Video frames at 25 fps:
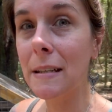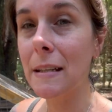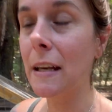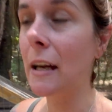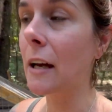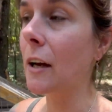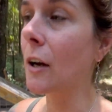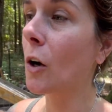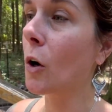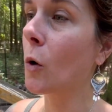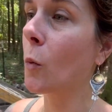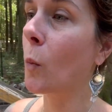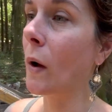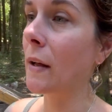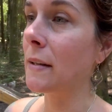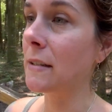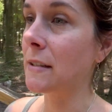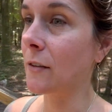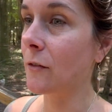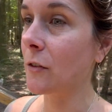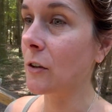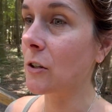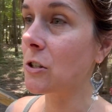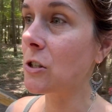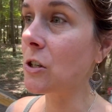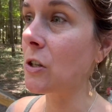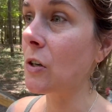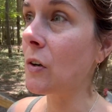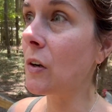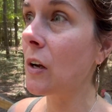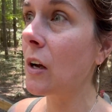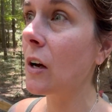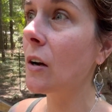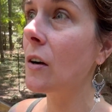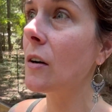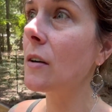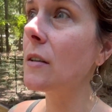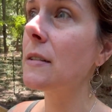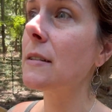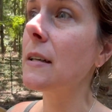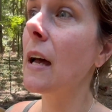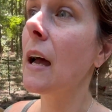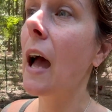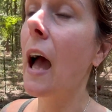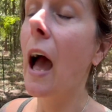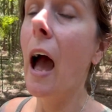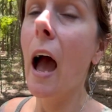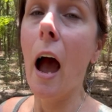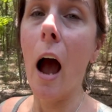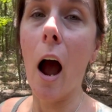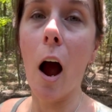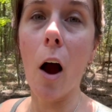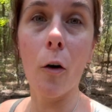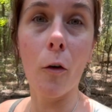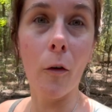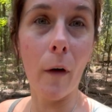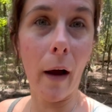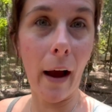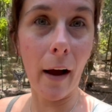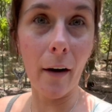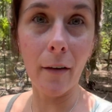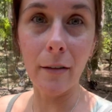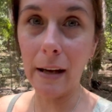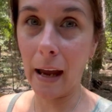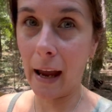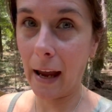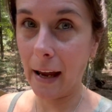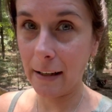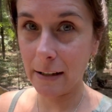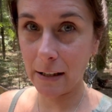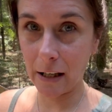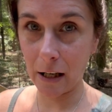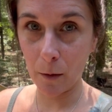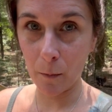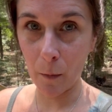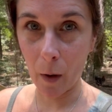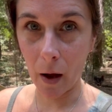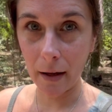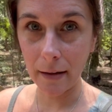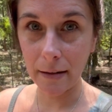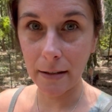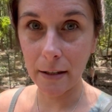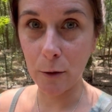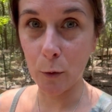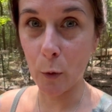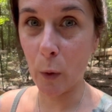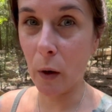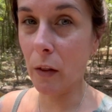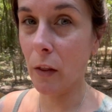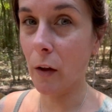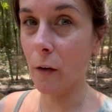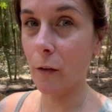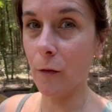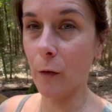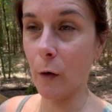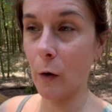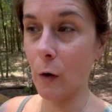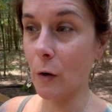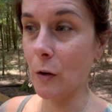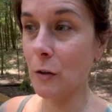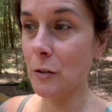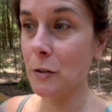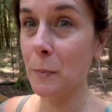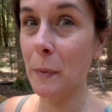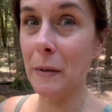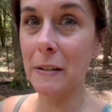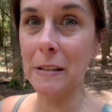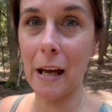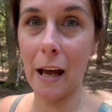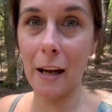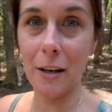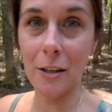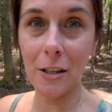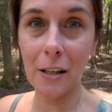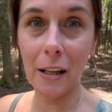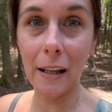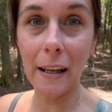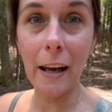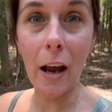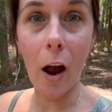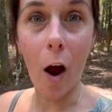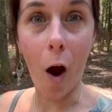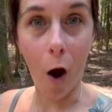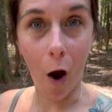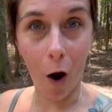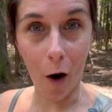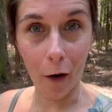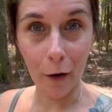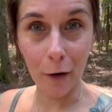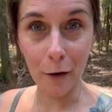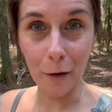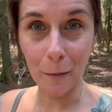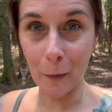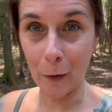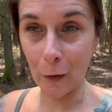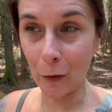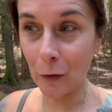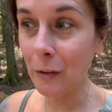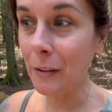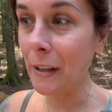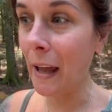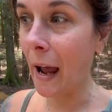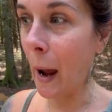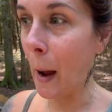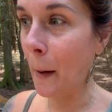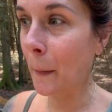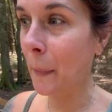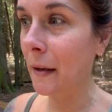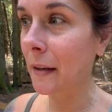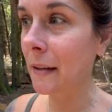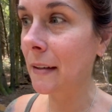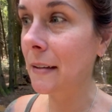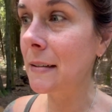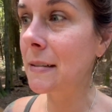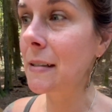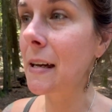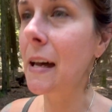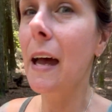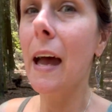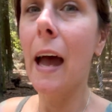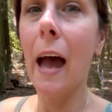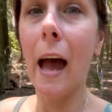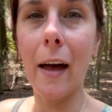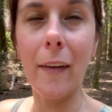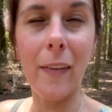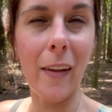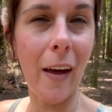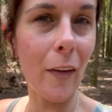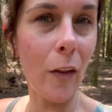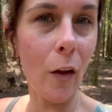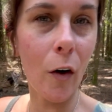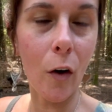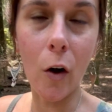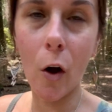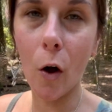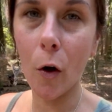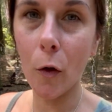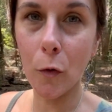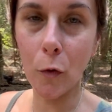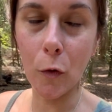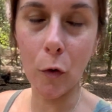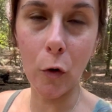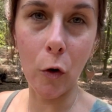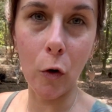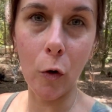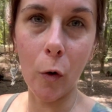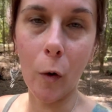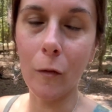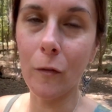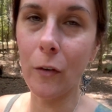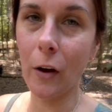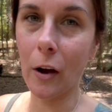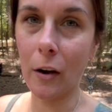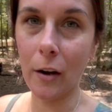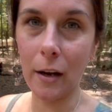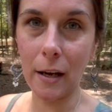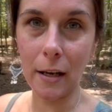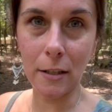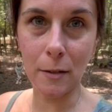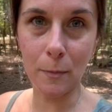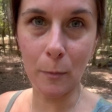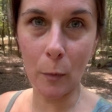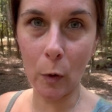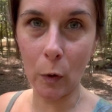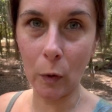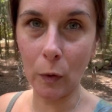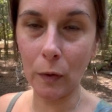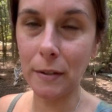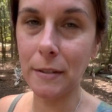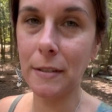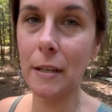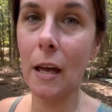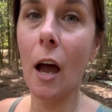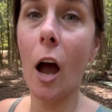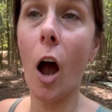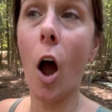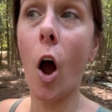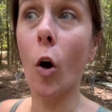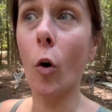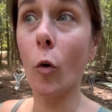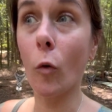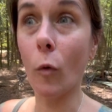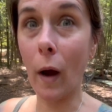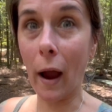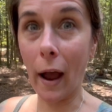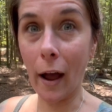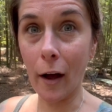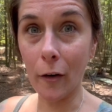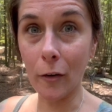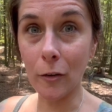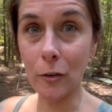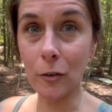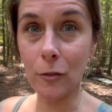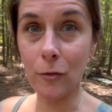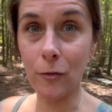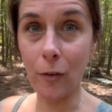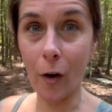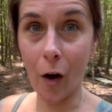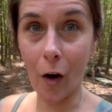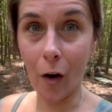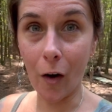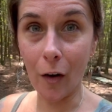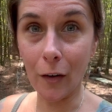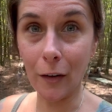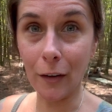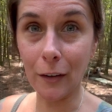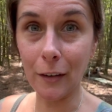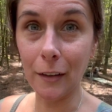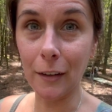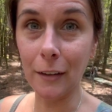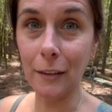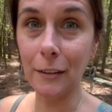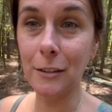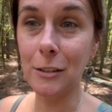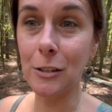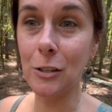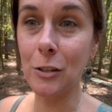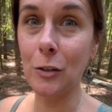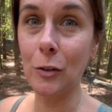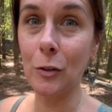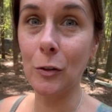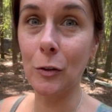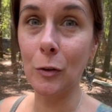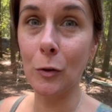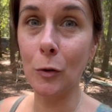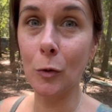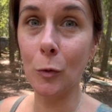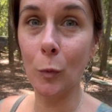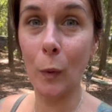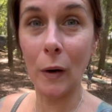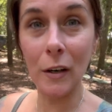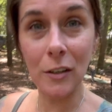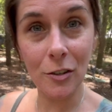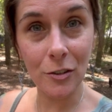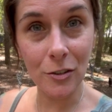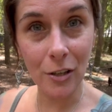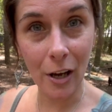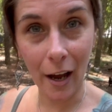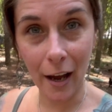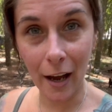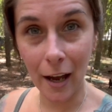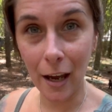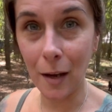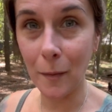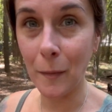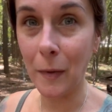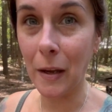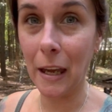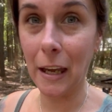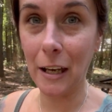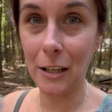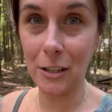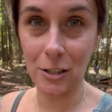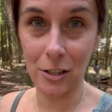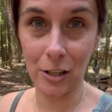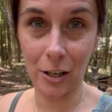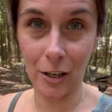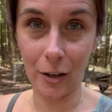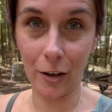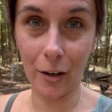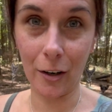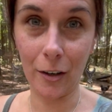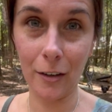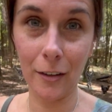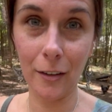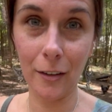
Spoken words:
year, once every 2 years. Around 18 months is when the first potentially hard molt happens. And then they'll go through various molts around fall to winter time each year.